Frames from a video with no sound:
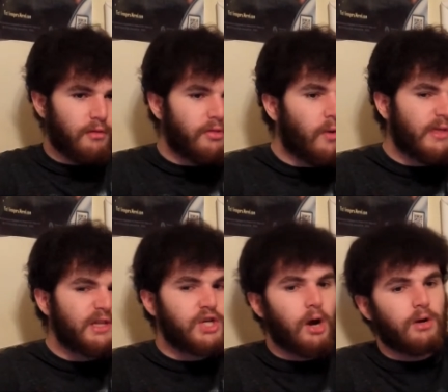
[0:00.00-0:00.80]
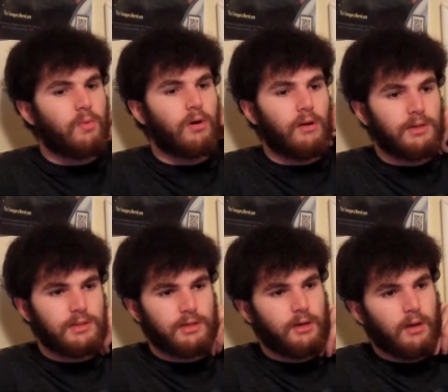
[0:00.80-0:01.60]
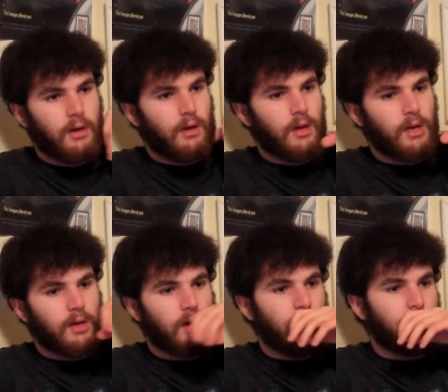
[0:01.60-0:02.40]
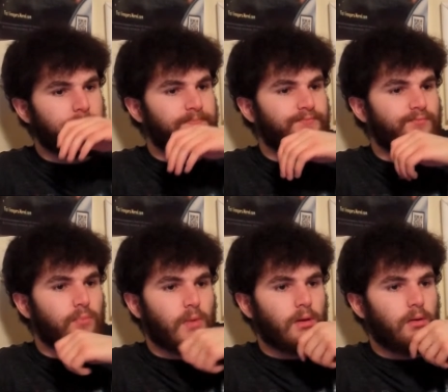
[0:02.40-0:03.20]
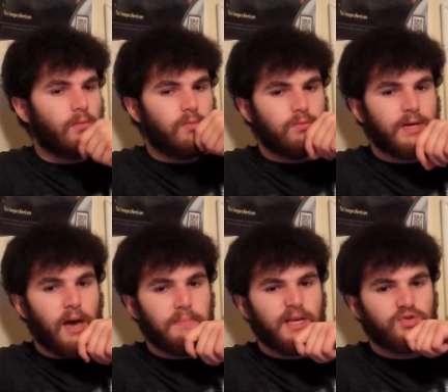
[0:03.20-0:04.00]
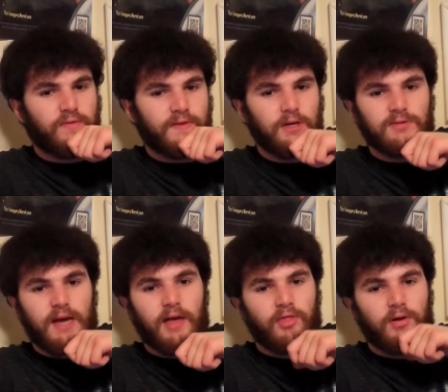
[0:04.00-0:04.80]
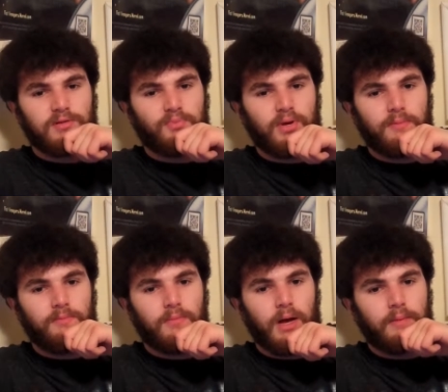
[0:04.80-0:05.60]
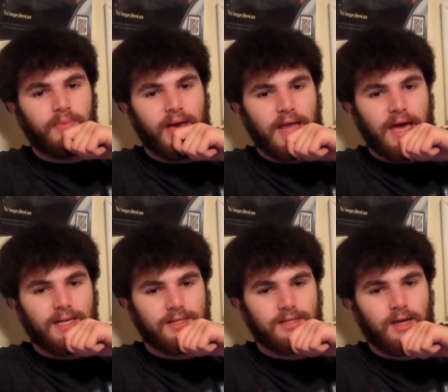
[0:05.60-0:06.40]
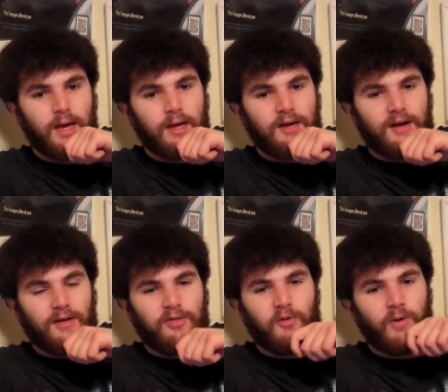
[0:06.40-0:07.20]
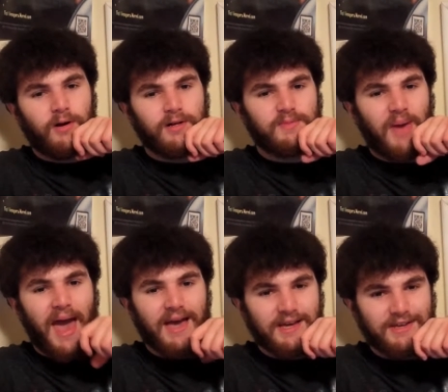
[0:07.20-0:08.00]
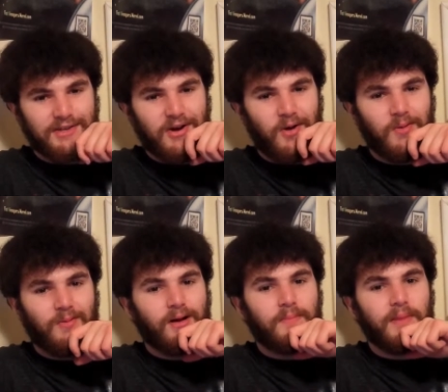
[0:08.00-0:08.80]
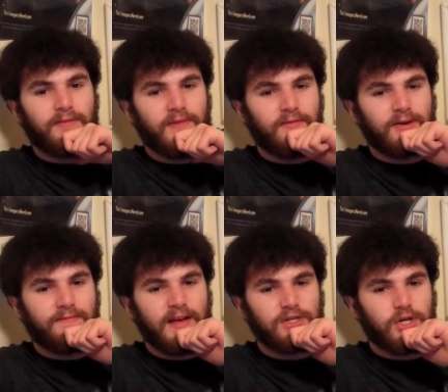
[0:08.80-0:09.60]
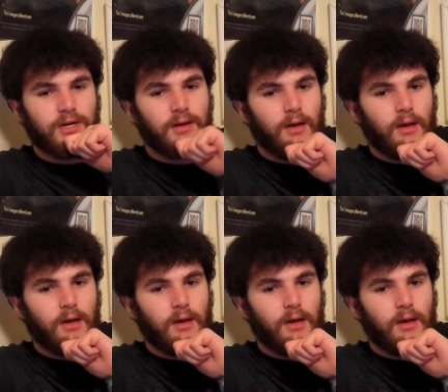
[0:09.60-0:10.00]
Thor the Dark World um, got mixed reviews. I thought it was pretty uh, badass. Uh, Thor is back, you know, uh, my favorite Avenger,